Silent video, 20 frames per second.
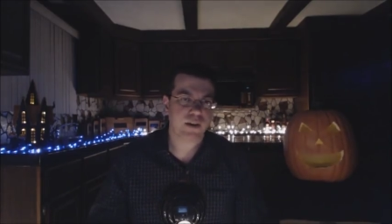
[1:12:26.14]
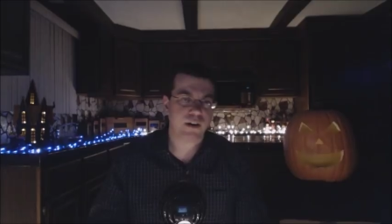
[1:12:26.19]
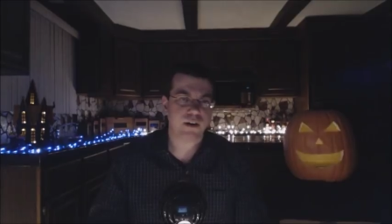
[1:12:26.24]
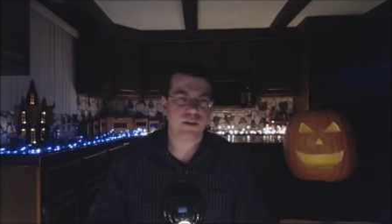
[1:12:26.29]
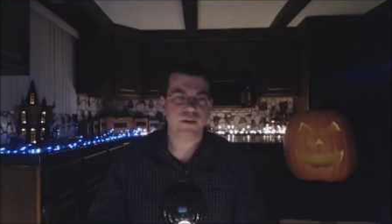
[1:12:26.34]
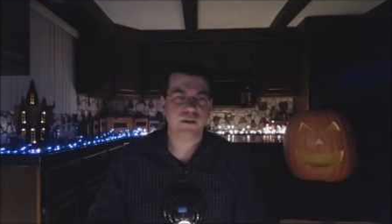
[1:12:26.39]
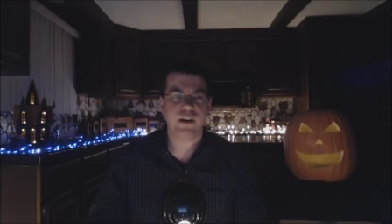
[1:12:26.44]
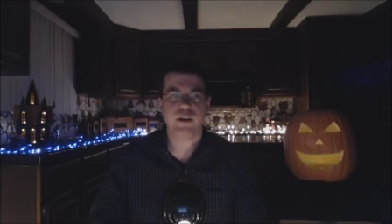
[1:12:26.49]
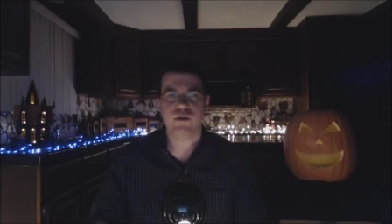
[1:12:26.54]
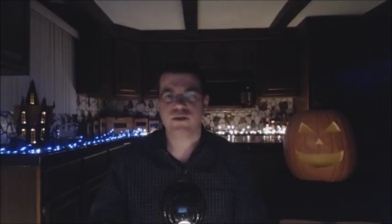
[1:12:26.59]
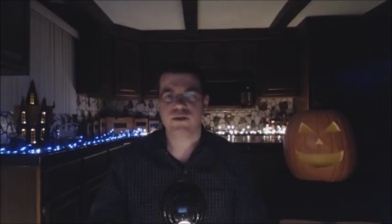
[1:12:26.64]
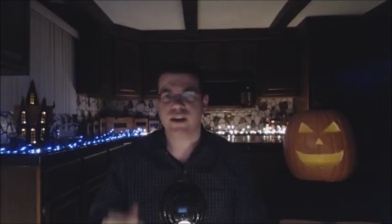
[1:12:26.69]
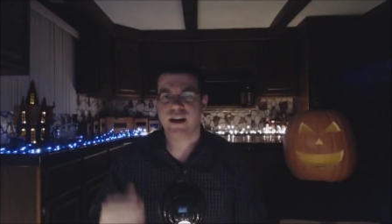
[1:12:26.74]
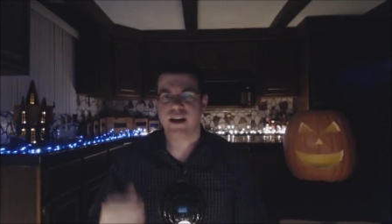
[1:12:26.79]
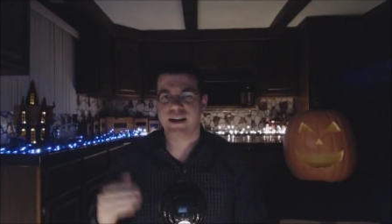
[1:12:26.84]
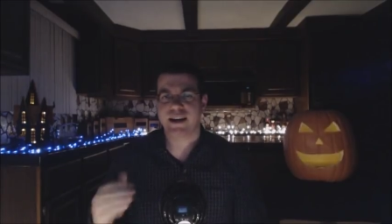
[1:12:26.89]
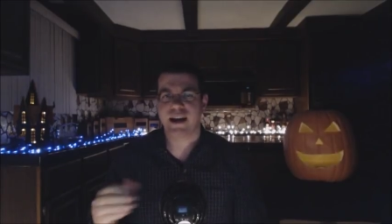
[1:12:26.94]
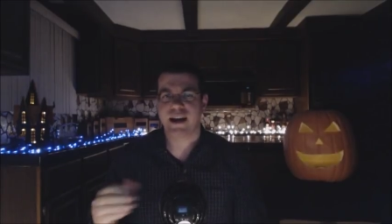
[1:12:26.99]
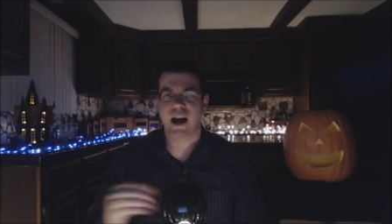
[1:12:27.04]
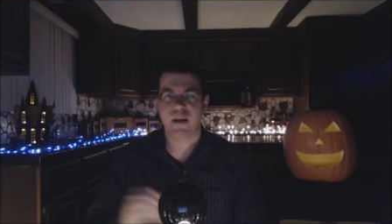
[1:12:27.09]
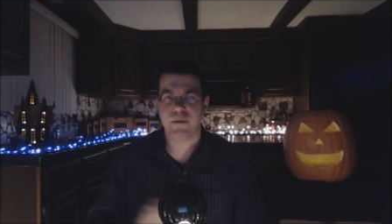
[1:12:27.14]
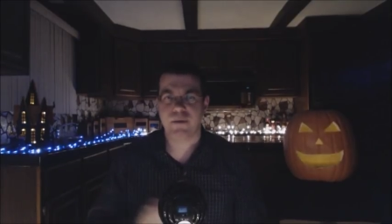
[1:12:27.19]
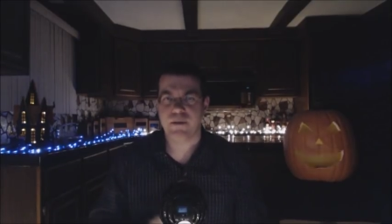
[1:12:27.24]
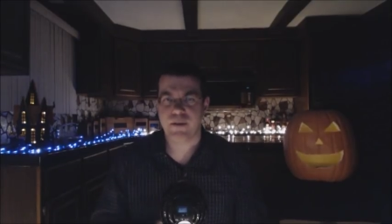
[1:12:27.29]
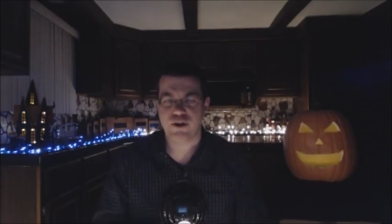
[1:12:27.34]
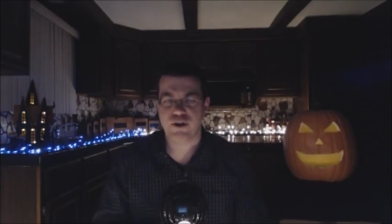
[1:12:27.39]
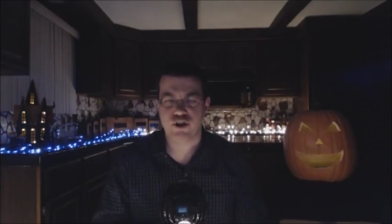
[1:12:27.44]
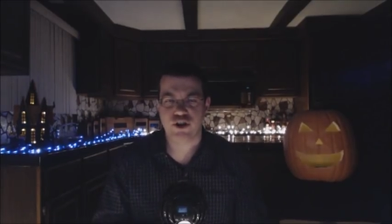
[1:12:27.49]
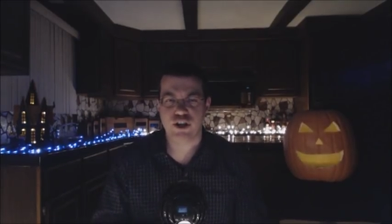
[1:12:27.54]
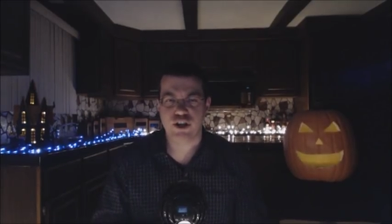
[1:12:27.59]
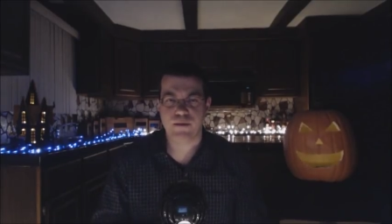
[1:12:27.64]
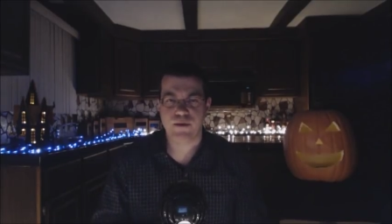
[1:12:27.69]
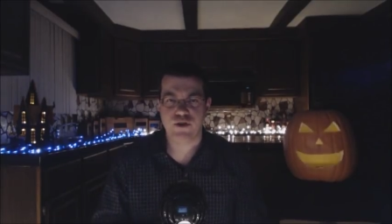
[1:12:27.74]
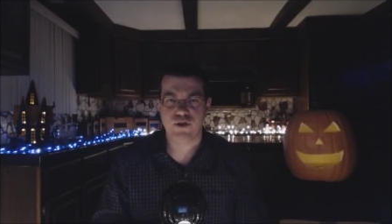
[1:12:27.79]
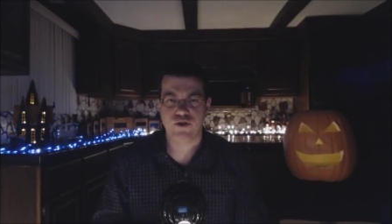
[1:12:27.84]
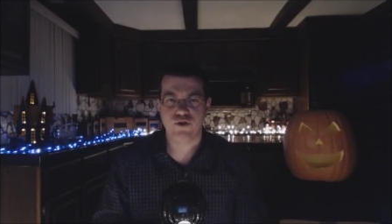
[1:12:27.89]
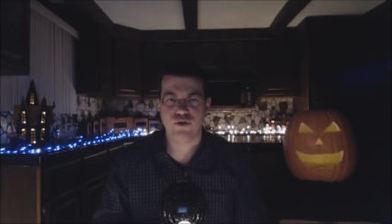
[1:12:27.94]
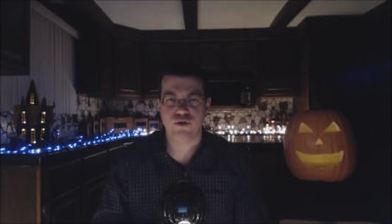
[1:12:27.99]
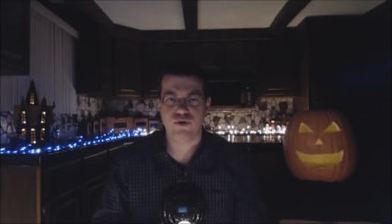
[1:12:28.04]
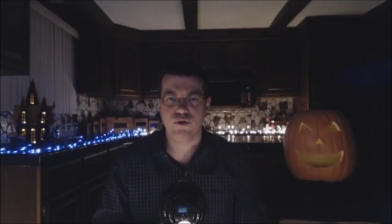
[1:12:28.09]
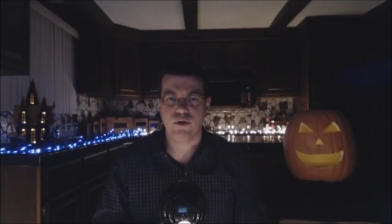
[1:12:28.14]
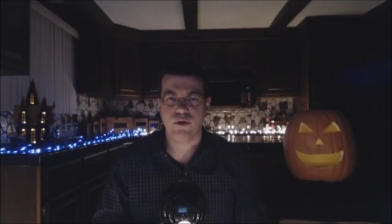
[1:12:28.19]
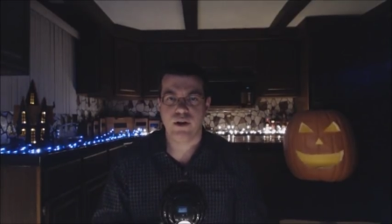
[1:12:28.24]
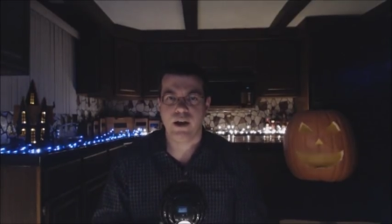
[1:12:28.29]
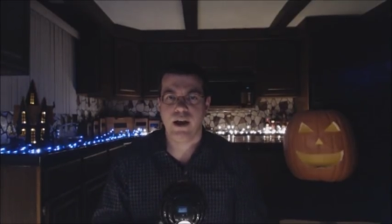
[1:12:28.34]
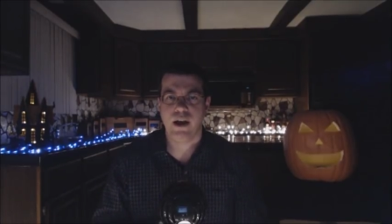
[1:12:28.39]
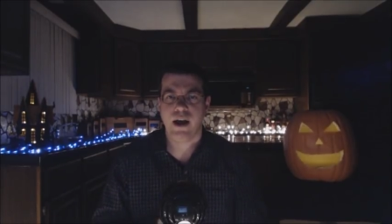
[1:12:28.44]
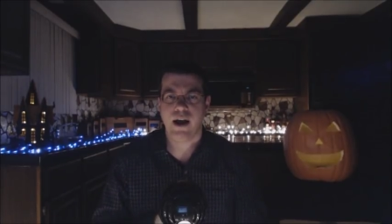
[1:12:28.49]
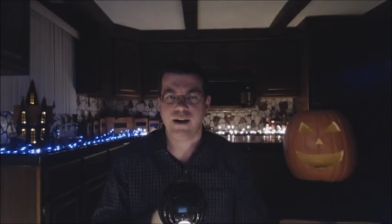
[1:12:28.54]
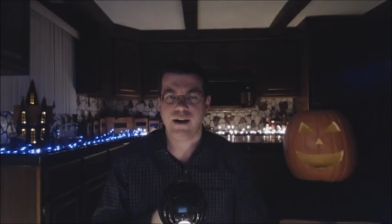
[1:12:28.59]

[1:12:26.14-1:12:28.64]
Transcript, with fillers: This article then goes on to compliment Shimizu